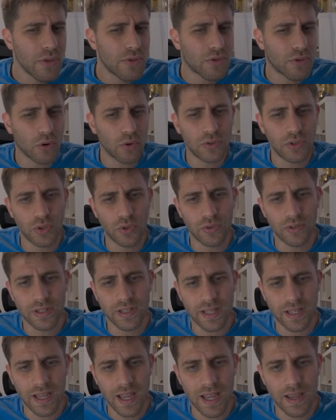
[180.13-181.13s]
thought during
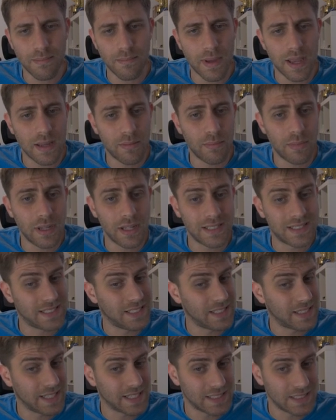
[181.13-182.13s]
the game maybe
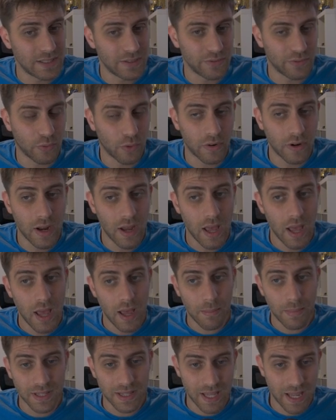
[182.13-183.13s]
c takes d4,
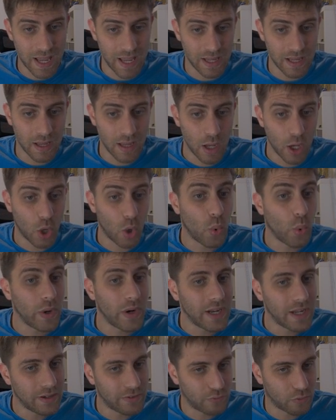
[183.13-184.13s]
but hey,
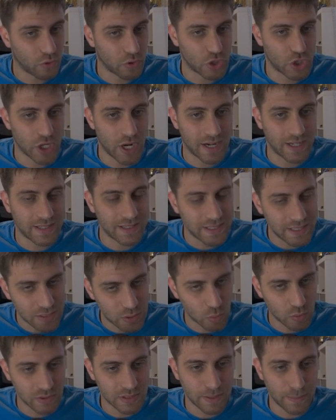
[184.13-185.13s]
queen a4 check, this
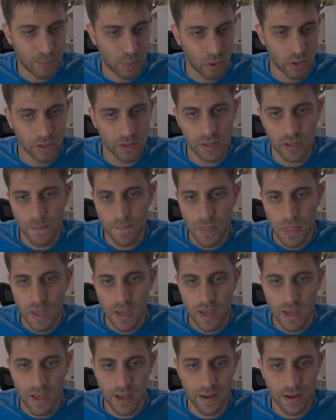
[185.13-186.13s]
was the point
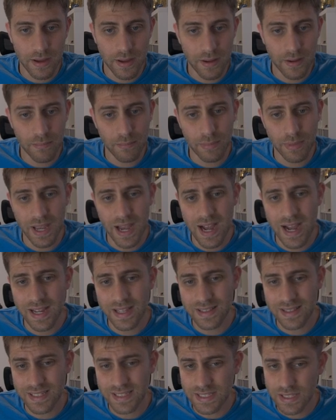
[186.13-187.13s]

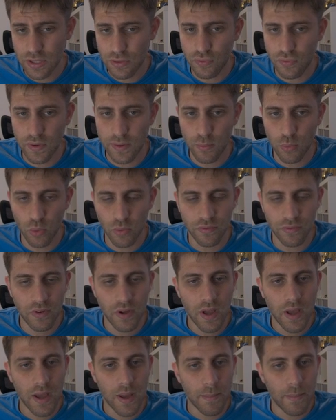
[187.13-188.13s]
behind the c3 move
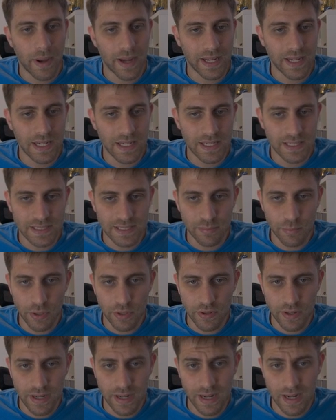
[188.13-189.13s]
by Ilya
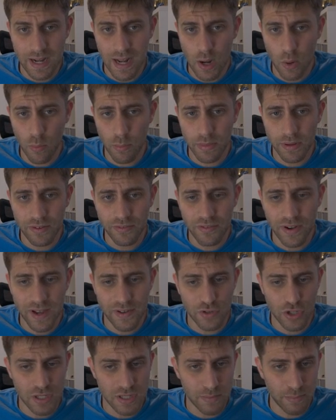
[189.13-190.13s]
Smirin, and now
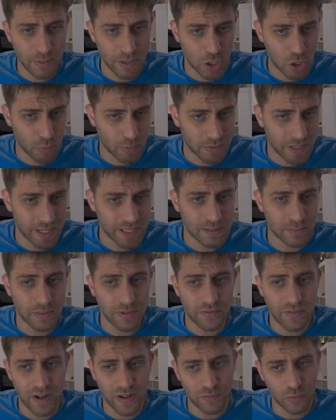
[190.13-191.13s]
b5, just bishop takes
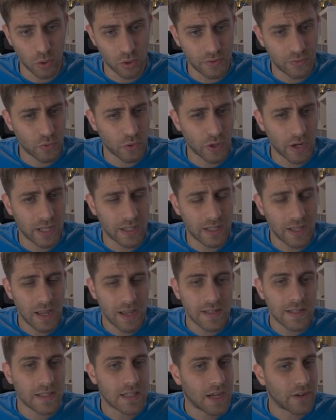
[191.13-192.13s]
b5. Don't
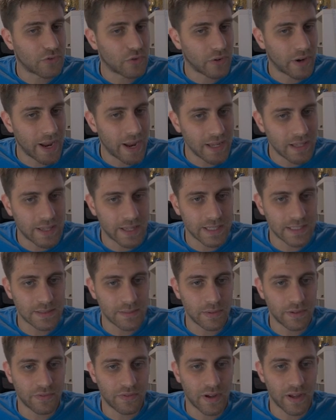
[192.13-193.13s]
forget that after a takes
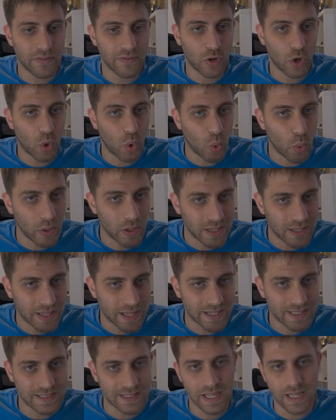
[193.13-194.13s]
b5, queen
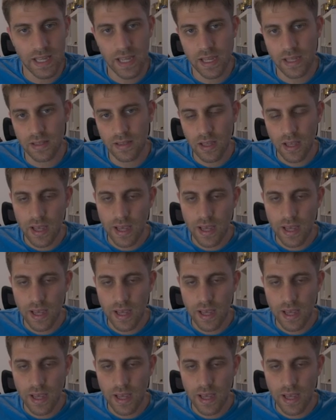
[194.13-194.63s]
takes a8